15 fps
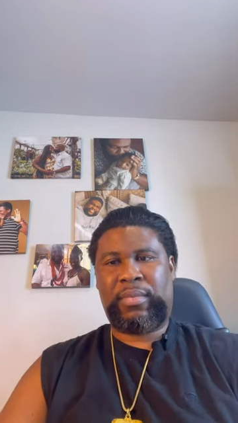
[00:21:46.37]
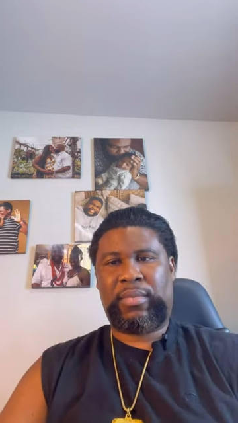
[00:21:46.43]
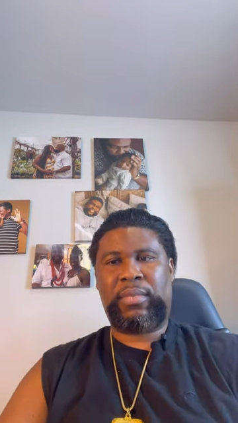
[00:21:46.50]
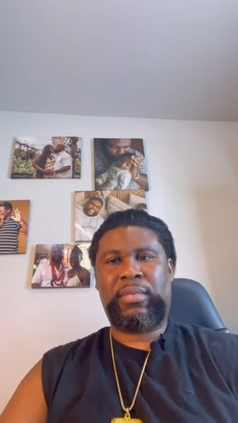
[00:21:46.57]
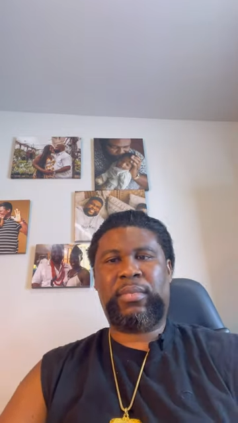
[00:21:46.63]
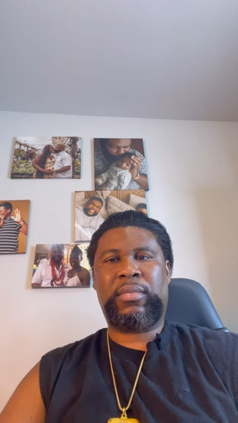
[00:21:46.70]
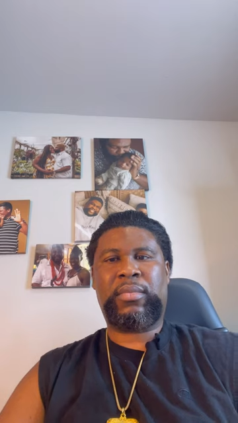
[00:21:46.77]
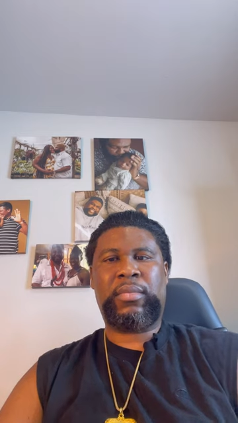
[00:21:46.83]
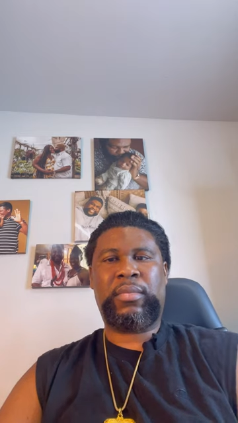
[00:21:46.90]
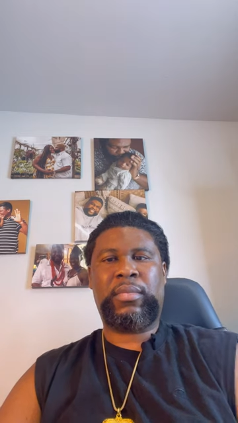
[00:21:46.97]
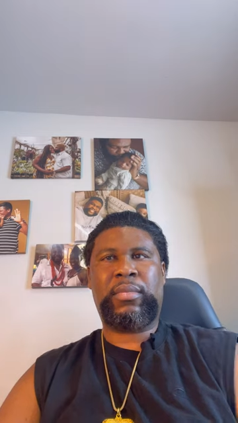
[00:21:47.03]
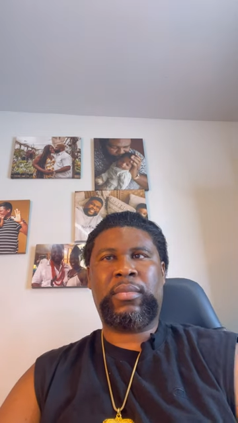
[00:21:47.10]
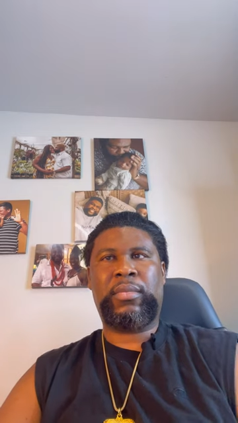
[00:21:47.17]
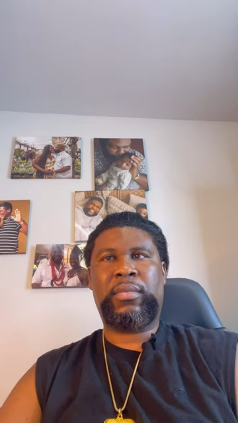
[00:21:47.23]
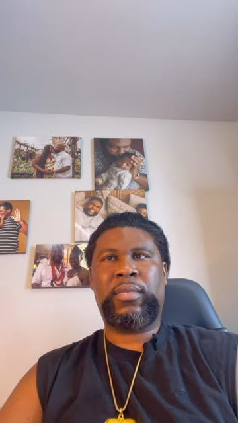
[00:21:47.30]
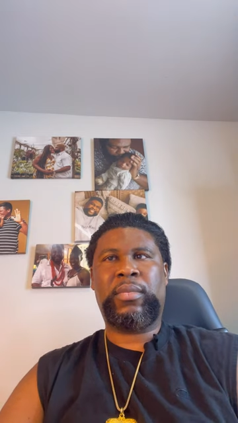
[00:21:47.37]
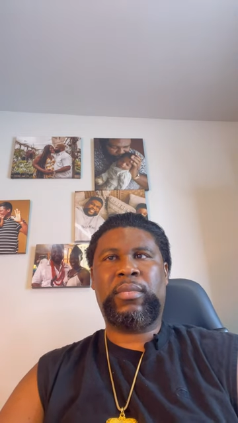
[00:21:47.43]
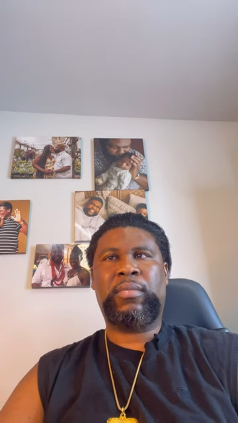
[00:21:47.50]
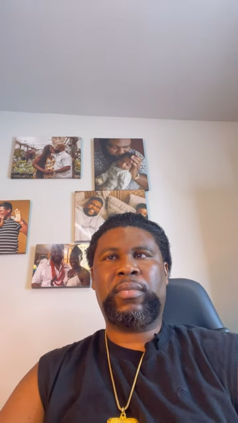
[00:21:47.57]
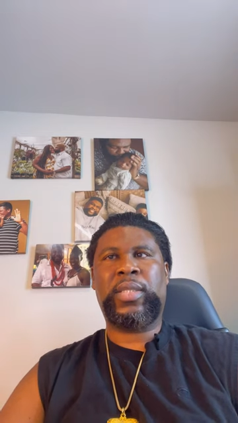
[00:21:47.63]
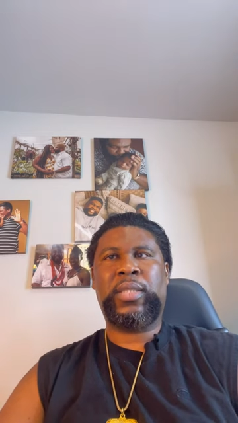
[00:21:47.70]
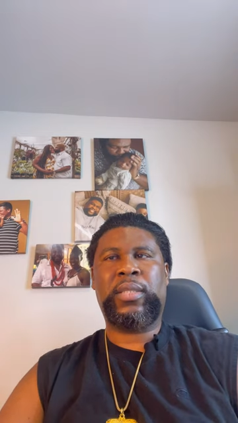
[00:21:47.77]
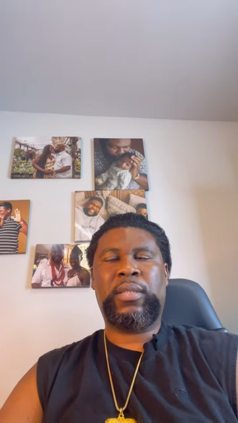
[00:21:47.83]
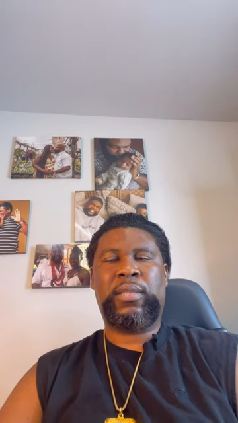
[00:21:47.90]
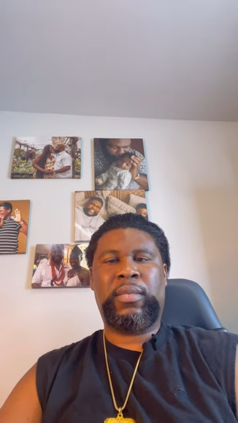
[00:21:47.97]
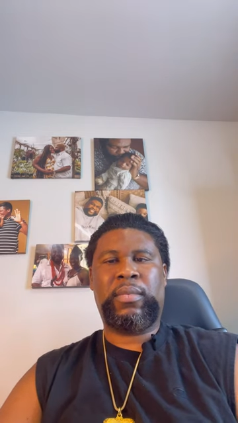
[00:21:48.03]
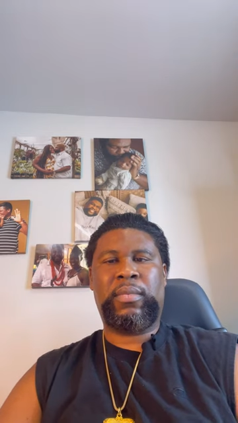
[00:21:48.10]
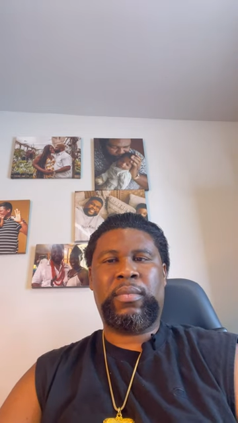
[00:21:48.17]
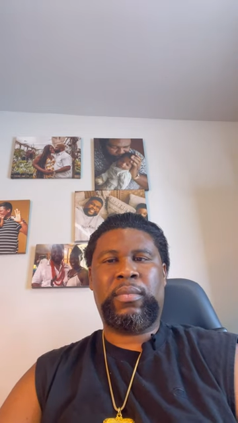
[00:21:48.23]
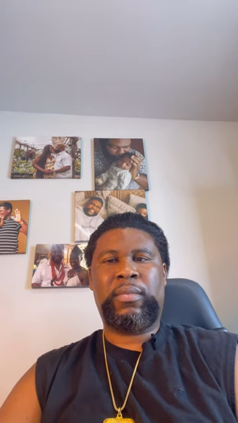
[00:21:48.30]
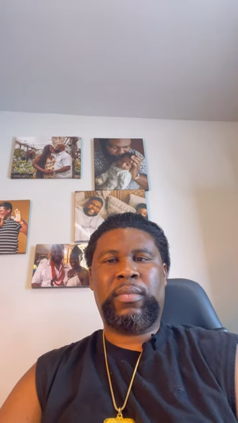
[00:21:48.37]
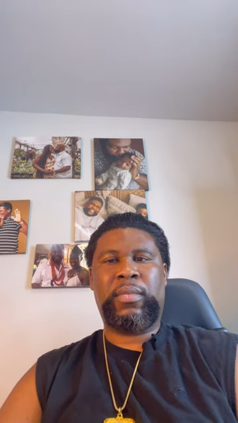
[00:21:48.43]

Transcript: (no one is talking)